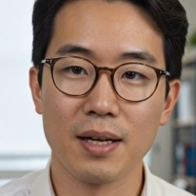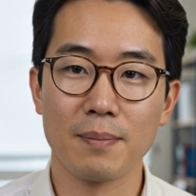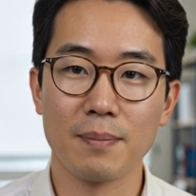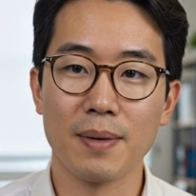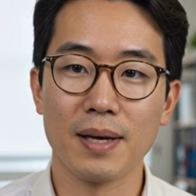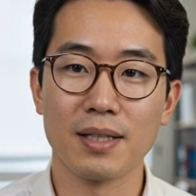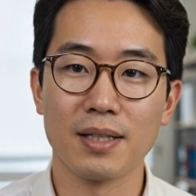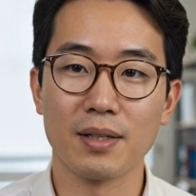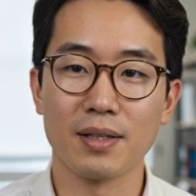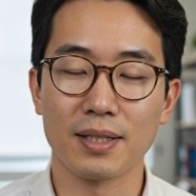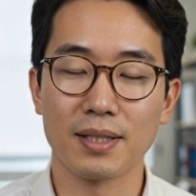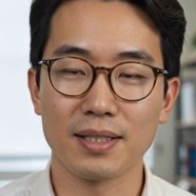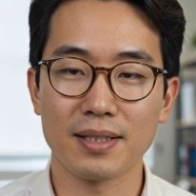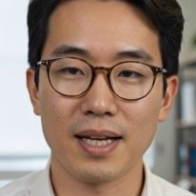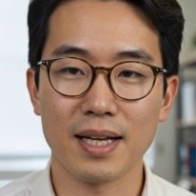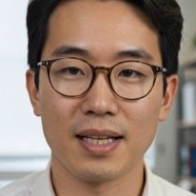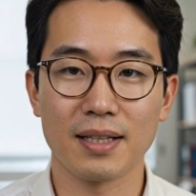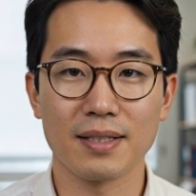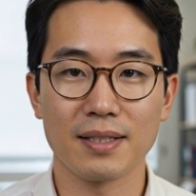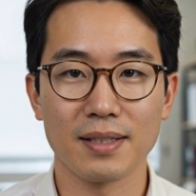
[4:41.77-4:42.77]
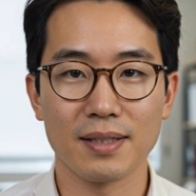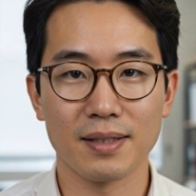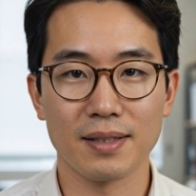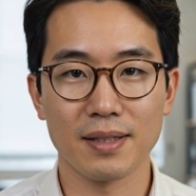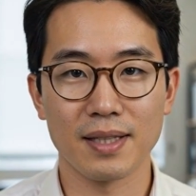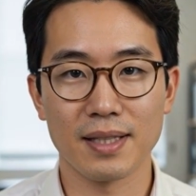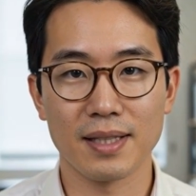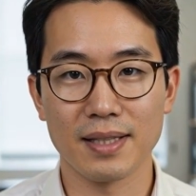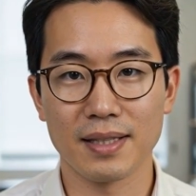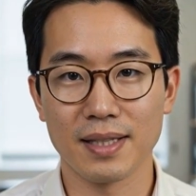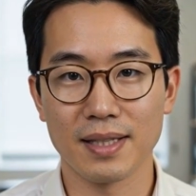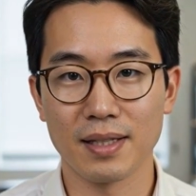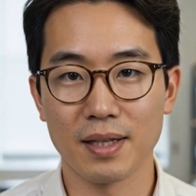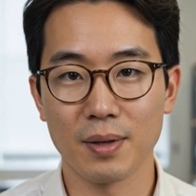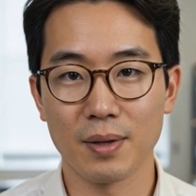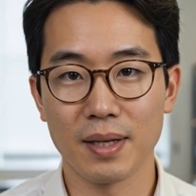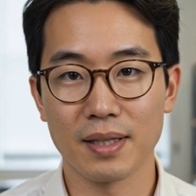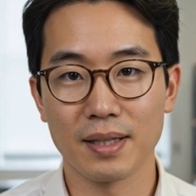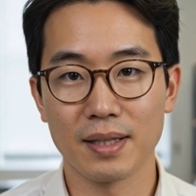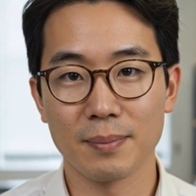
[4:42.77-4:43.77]
based on state it
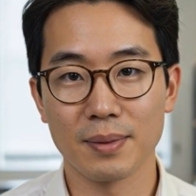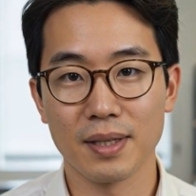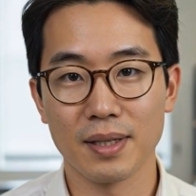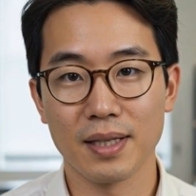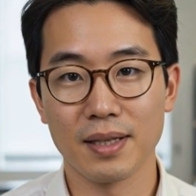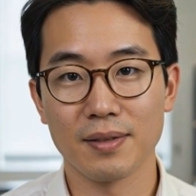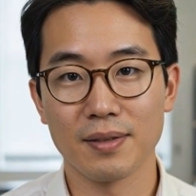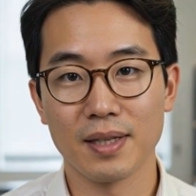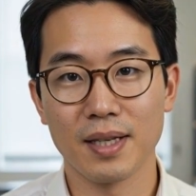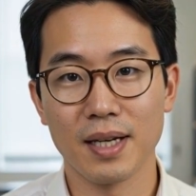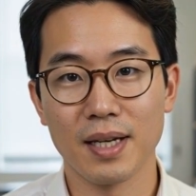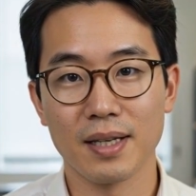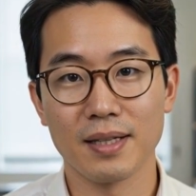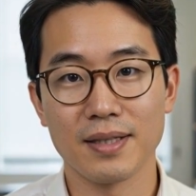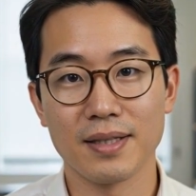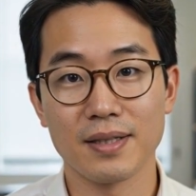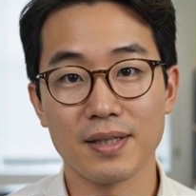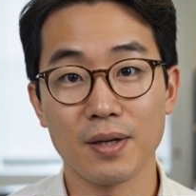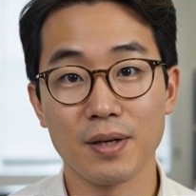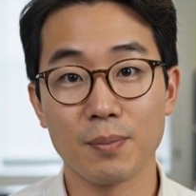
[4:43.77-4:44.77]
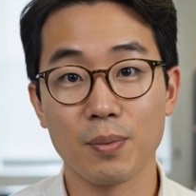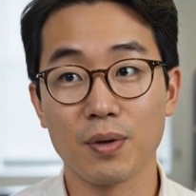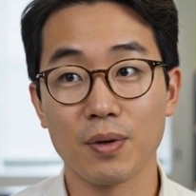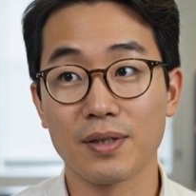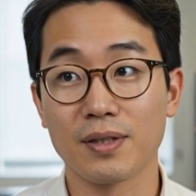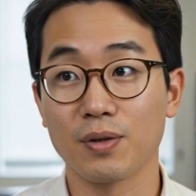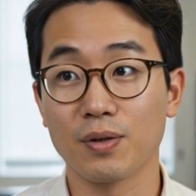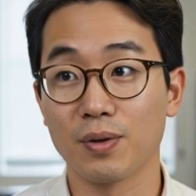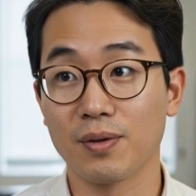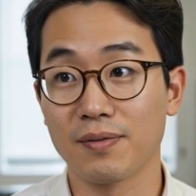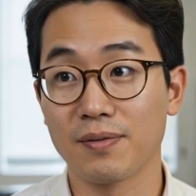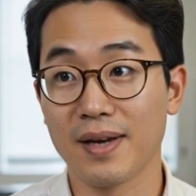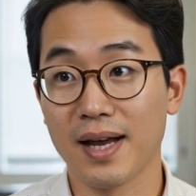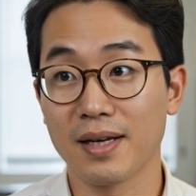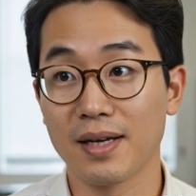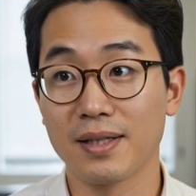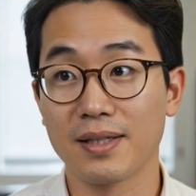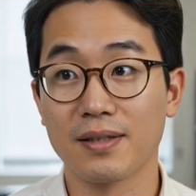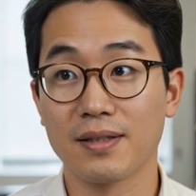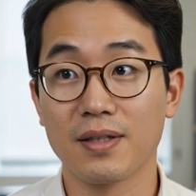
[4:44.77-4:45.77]
incorrectly believes still points to a
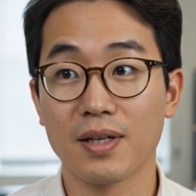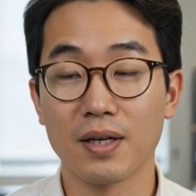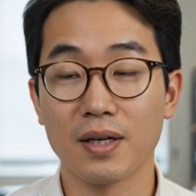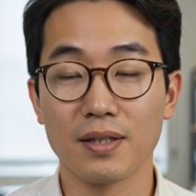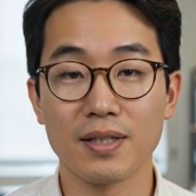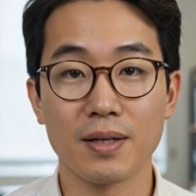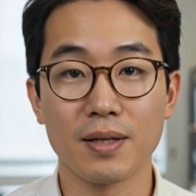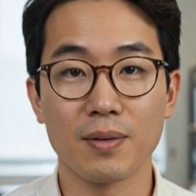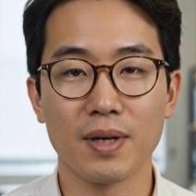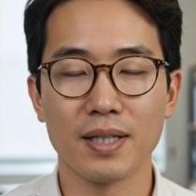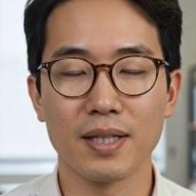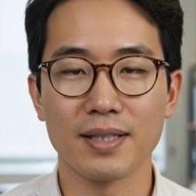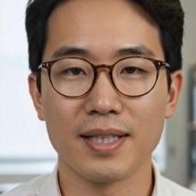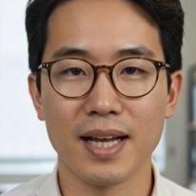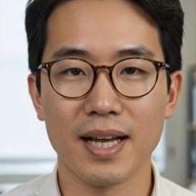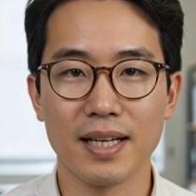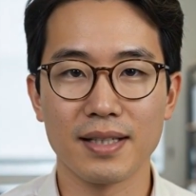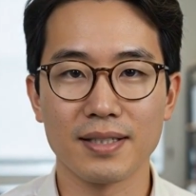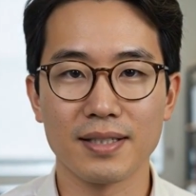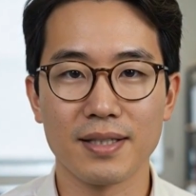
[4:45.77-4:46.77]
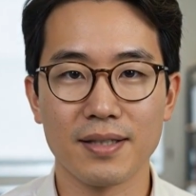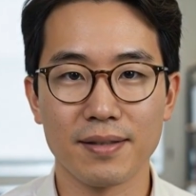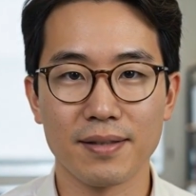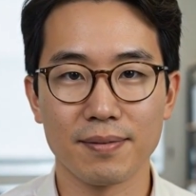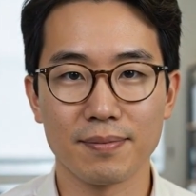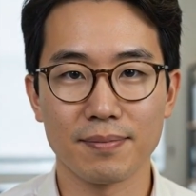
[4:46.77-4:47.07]
valid, currently running task.